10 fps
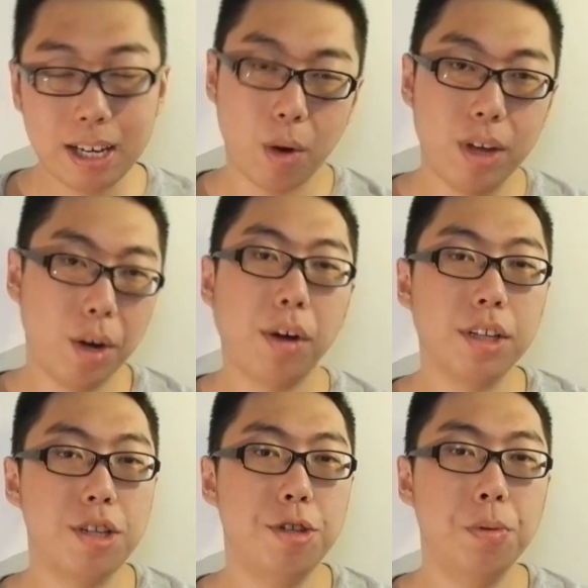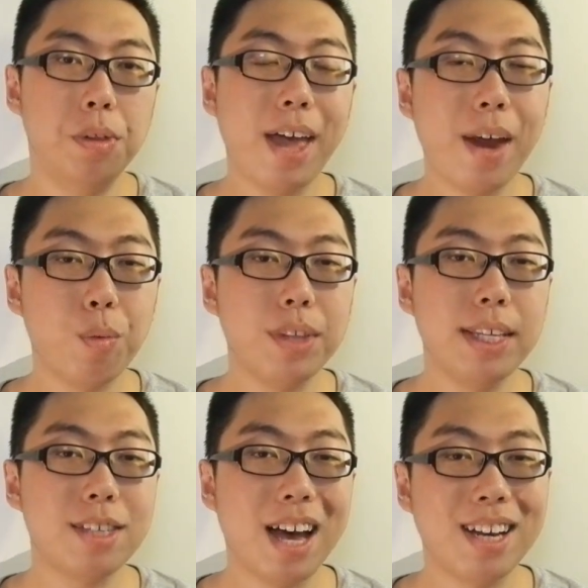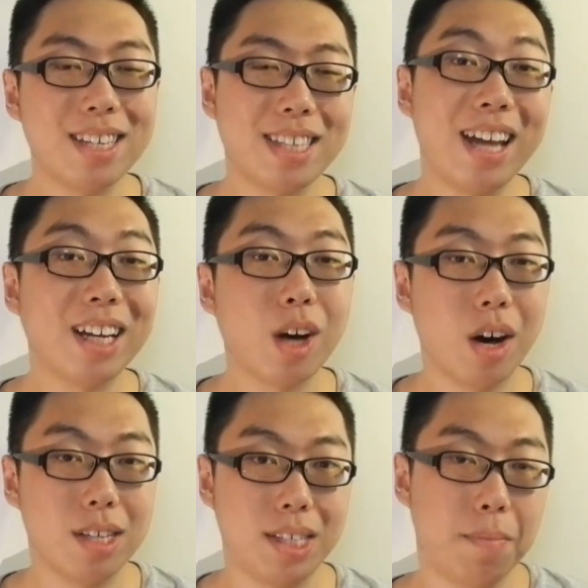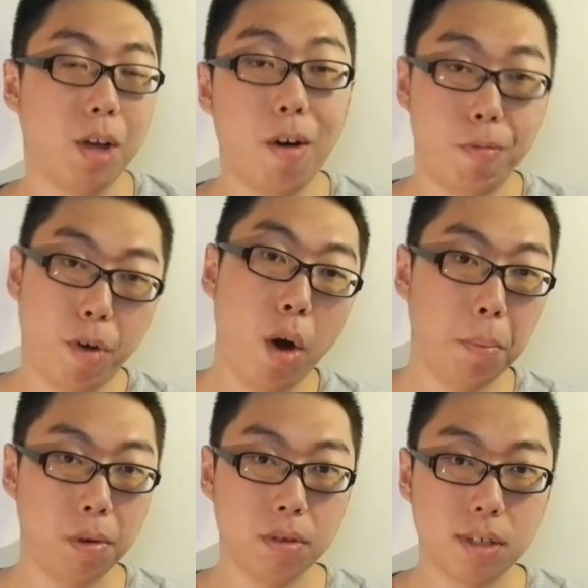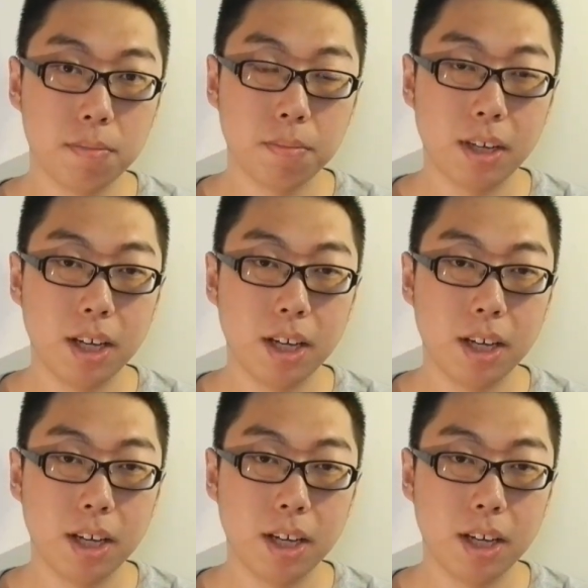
Now, in order to do that, we need to understand the concept of variables.